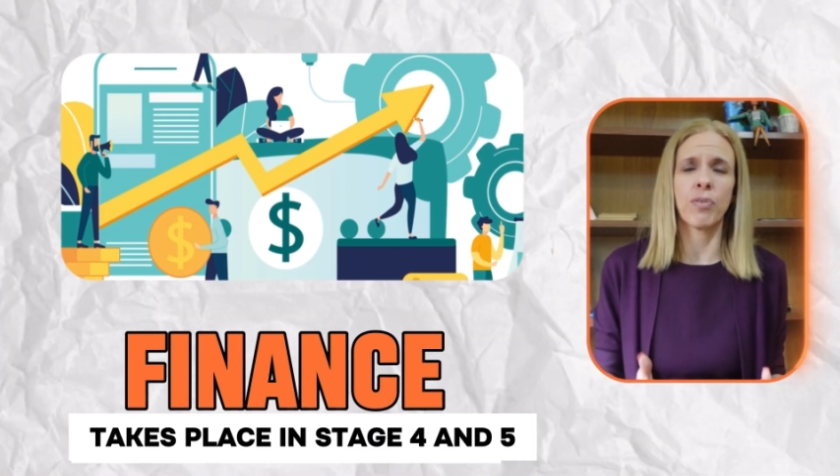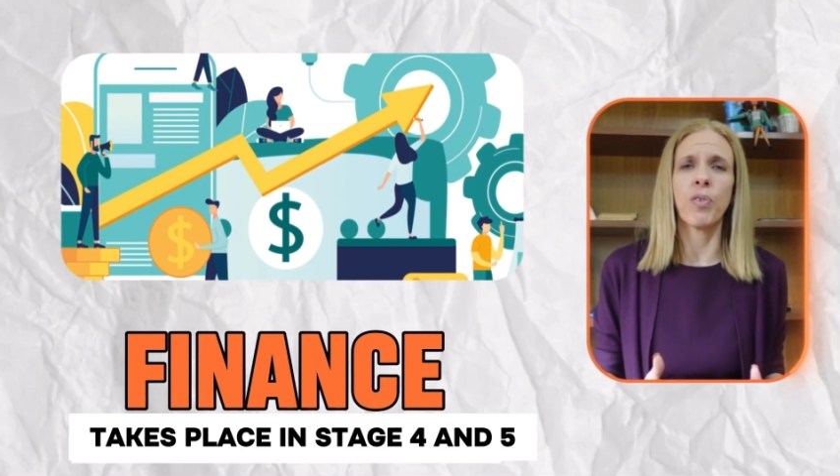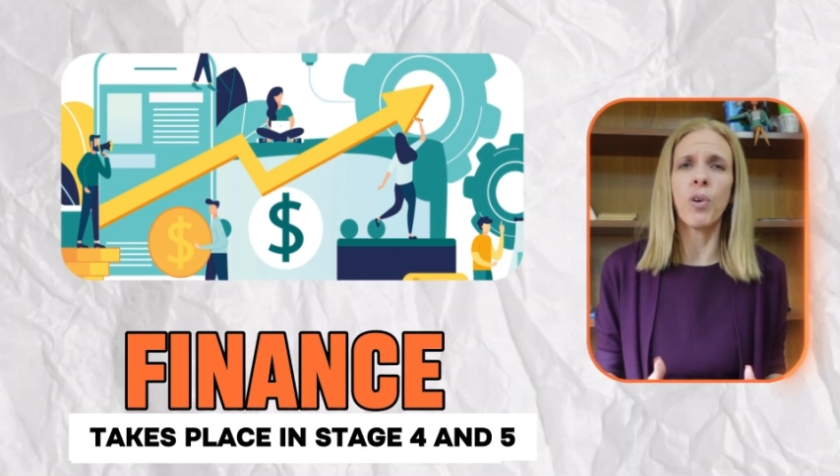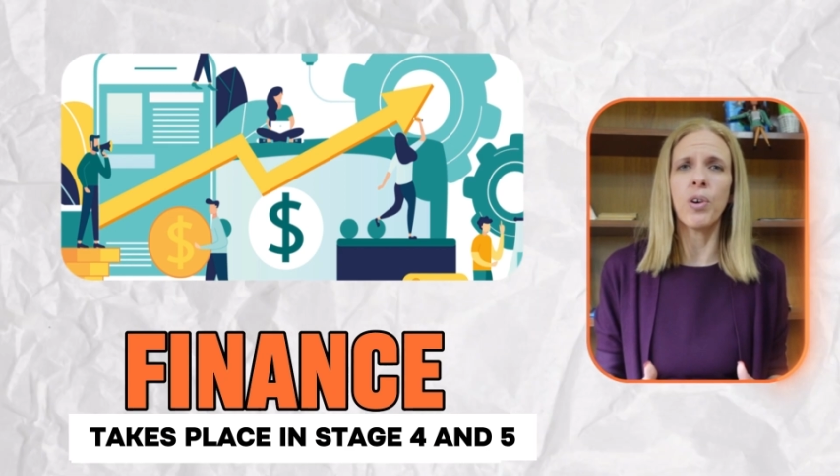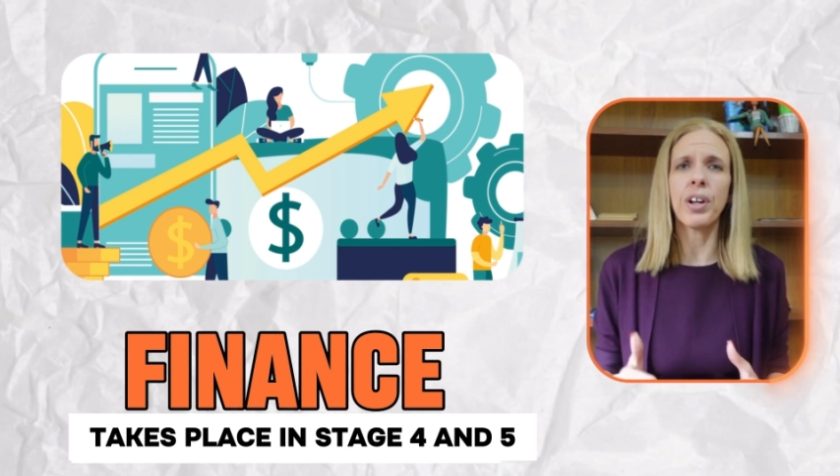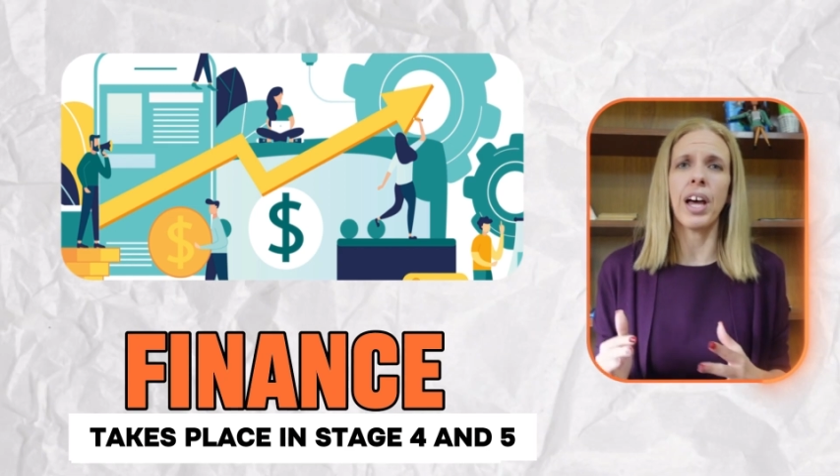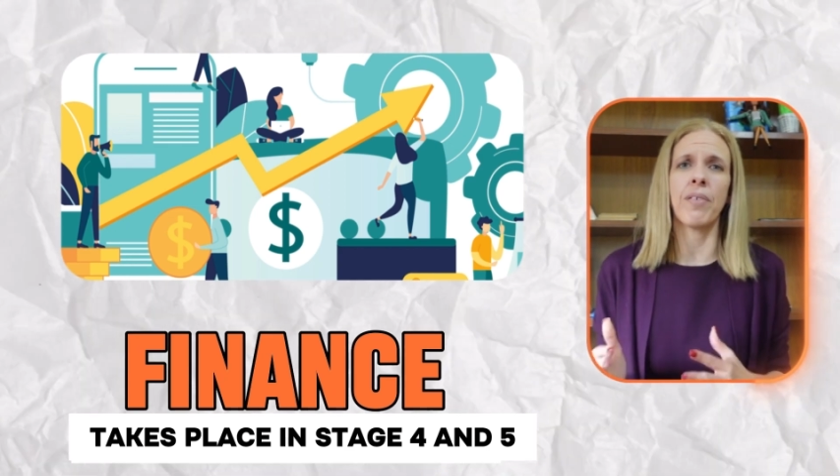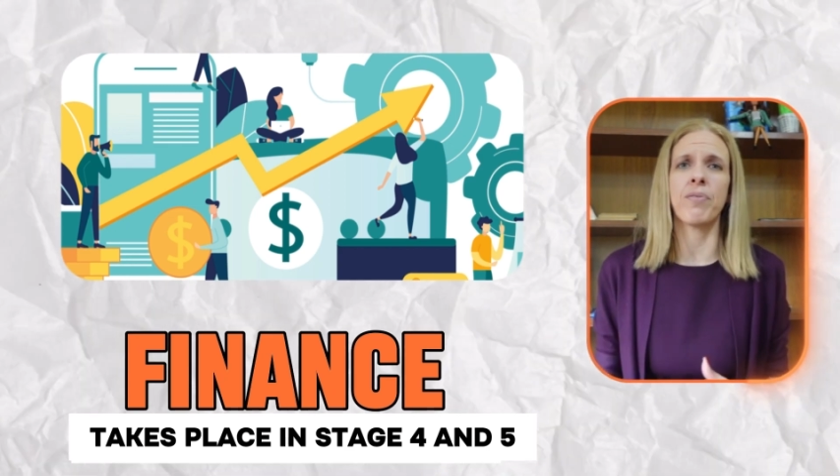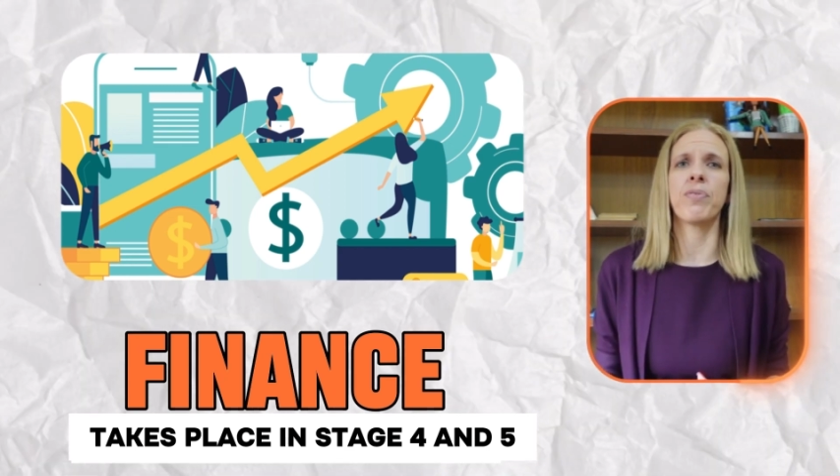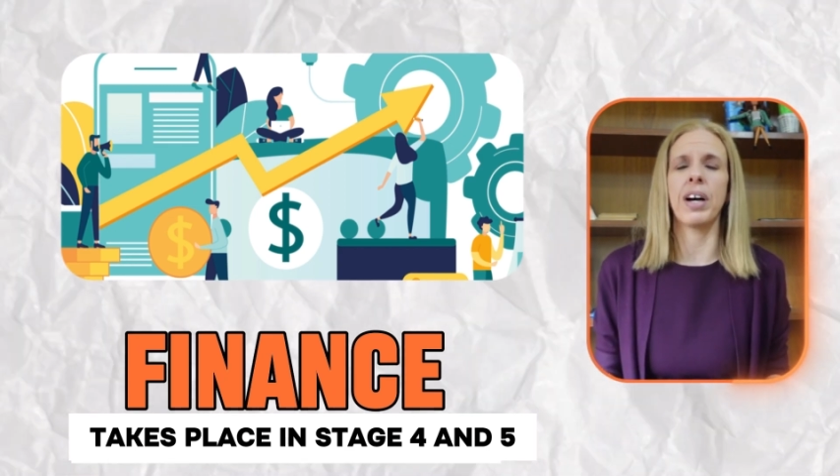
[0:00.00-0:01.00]
4
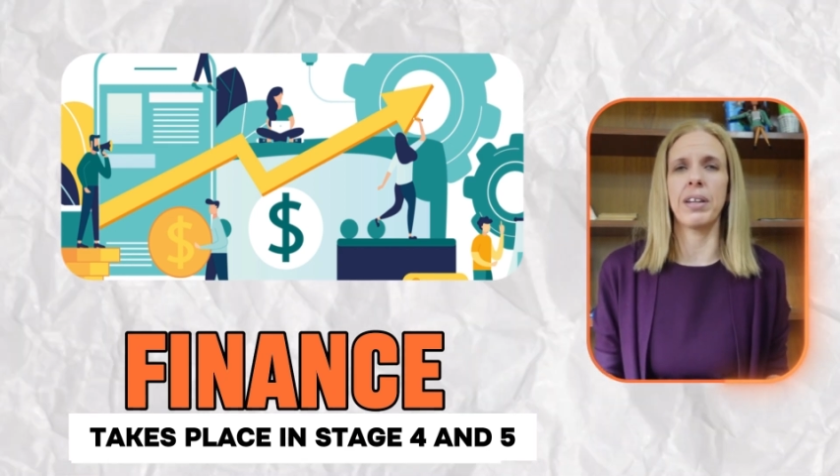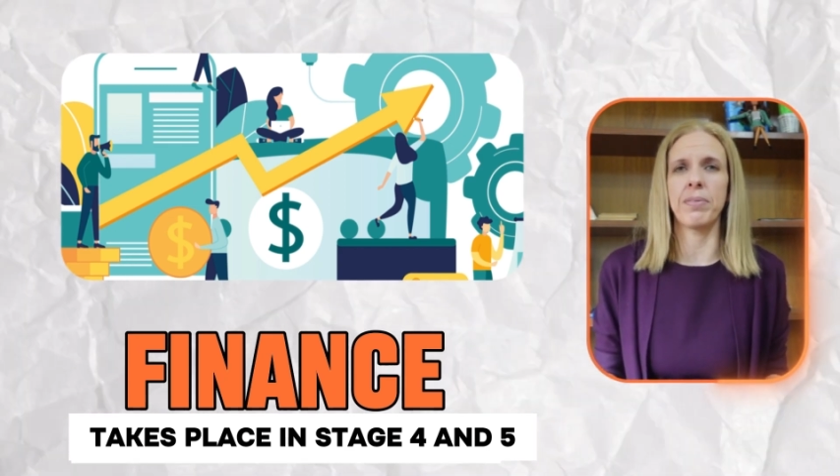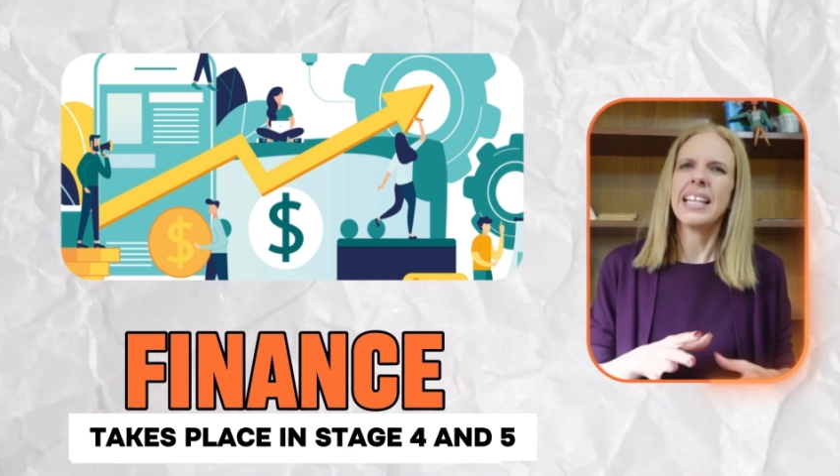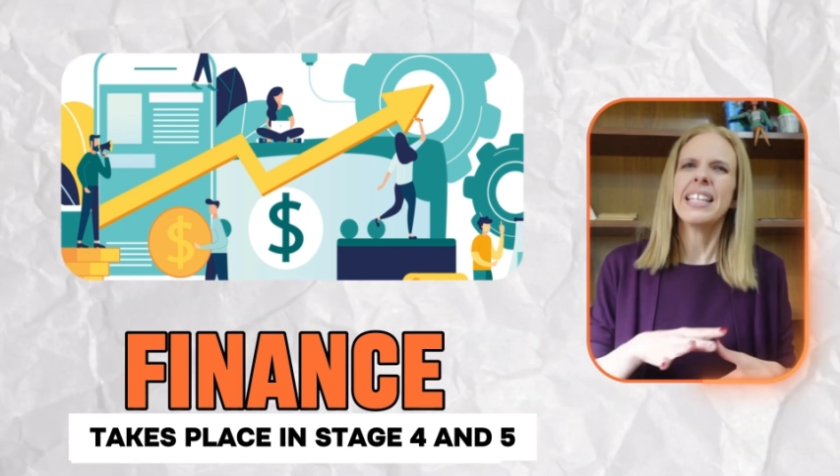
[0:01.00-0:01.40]
and 5. It